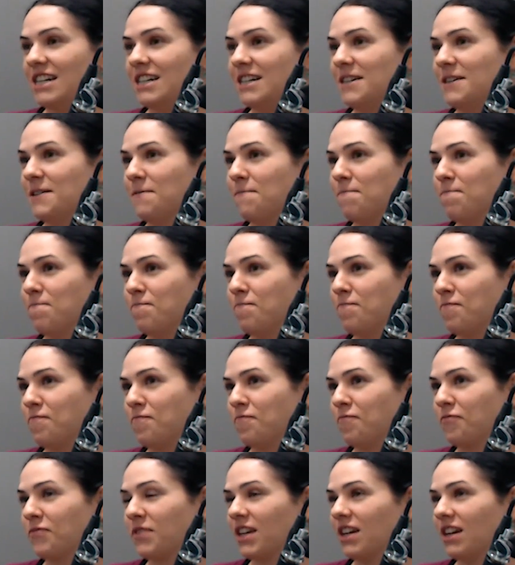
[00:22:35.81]

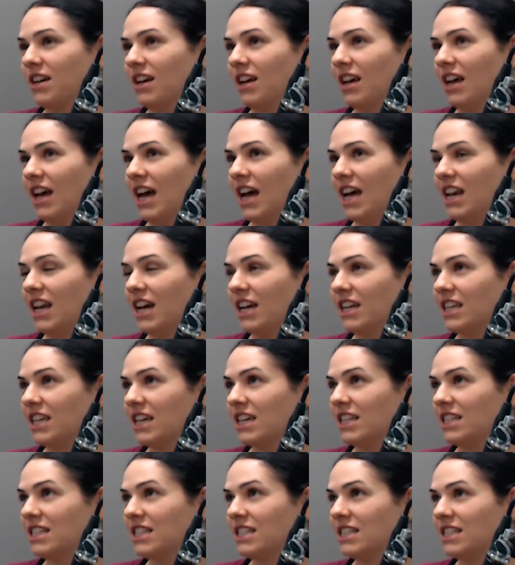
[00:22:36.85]
and I
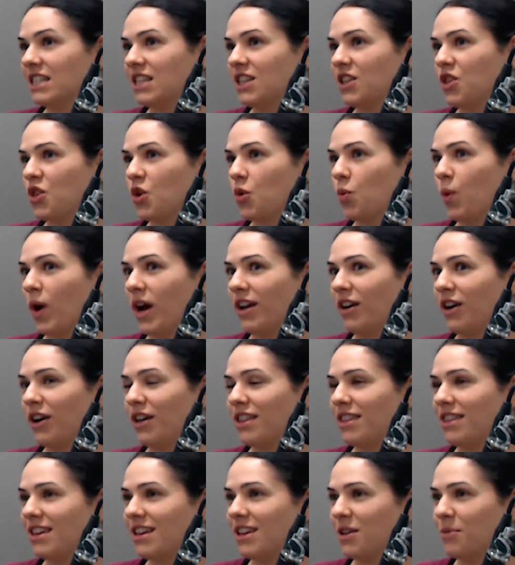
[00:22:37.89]
guess the way I
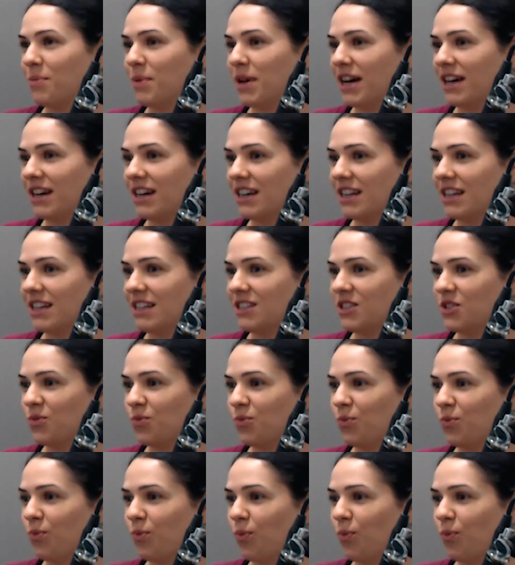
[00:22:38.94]
think about it is